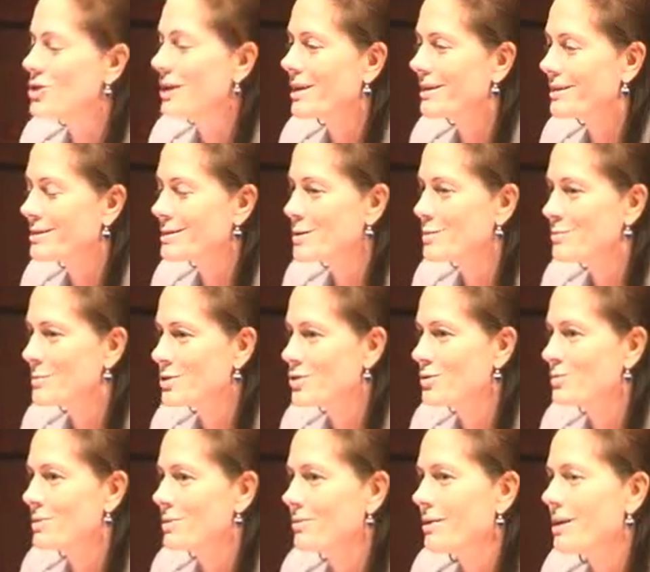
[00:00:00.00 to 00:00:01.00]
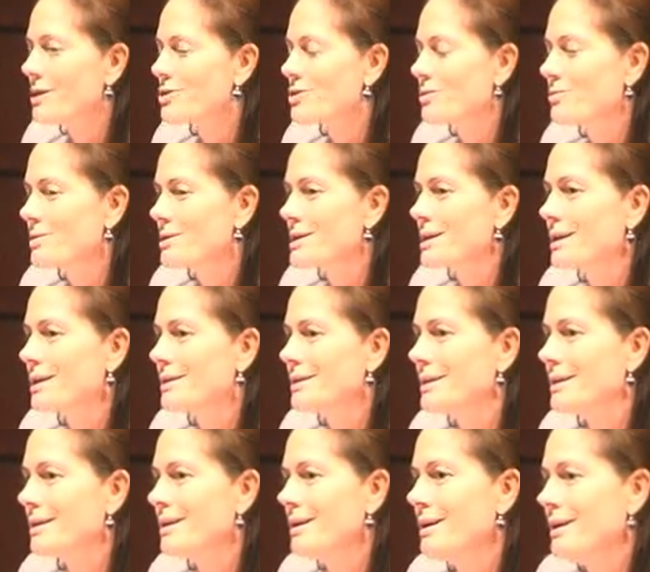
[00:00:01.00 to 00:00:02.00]
jails that Mr. Immigrant was held
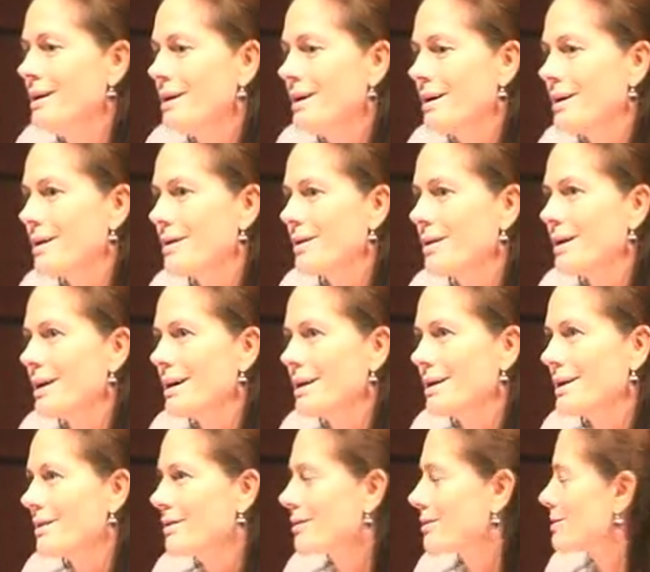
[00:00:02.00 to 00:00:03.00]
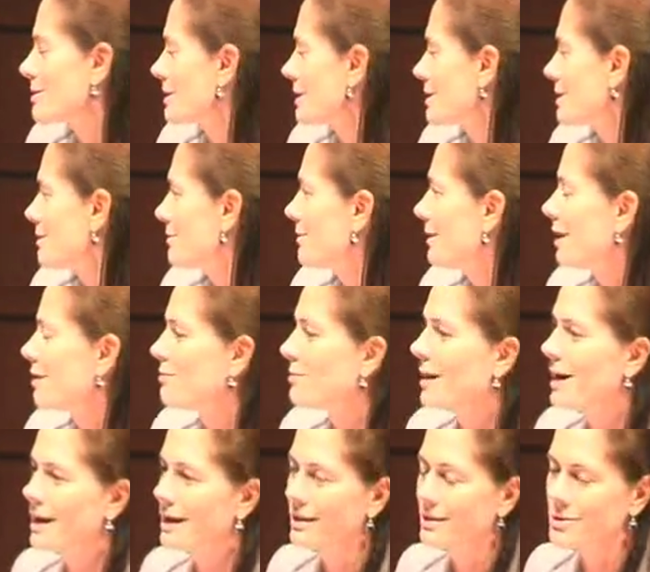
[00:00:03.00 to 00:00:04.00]
in are either 65
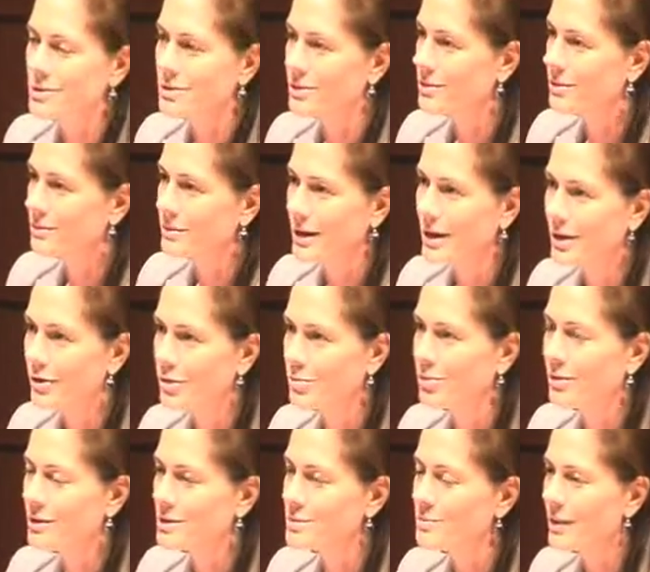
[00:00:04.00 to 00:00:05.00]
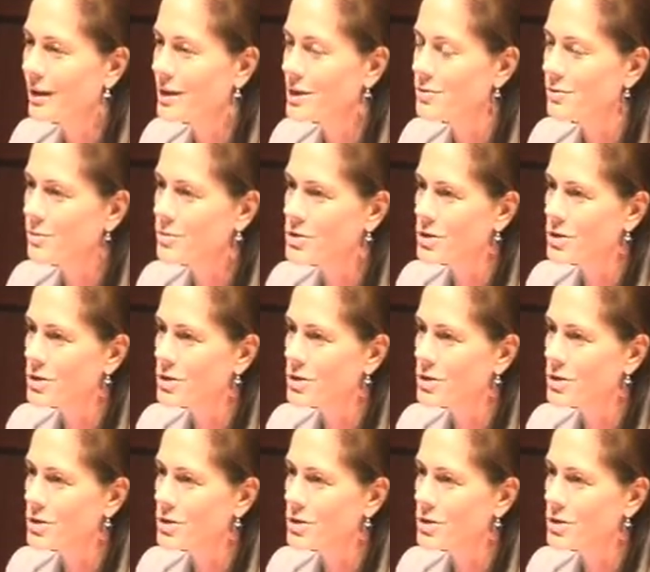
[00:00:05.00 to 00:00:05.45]
miles or 100 plus miles from